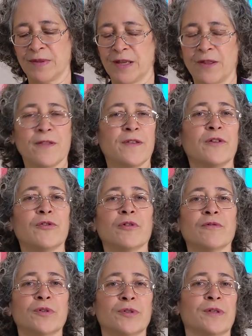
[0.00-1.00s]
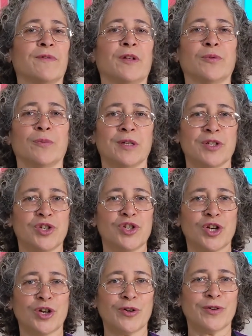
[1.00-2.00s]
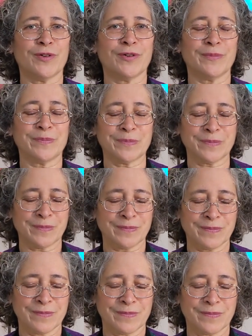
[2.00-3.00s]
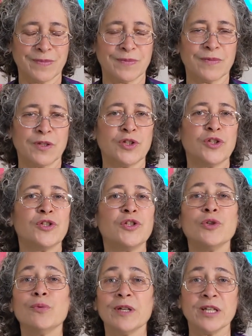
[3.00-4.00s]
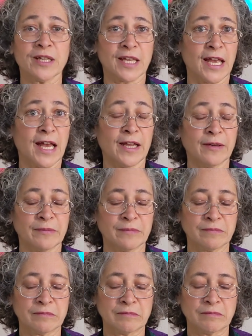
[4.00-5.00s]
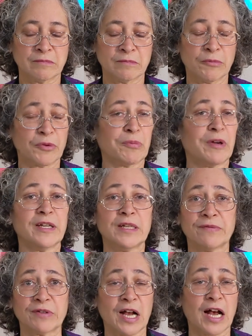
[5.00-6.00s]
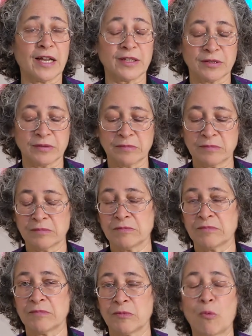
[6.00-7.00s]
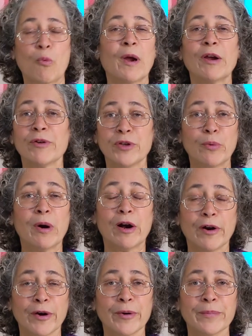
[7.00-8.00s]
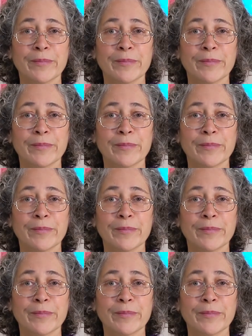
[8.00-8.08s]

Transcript: that Theodore Roosevelt once shared. Do what you can with what you've got, where you are.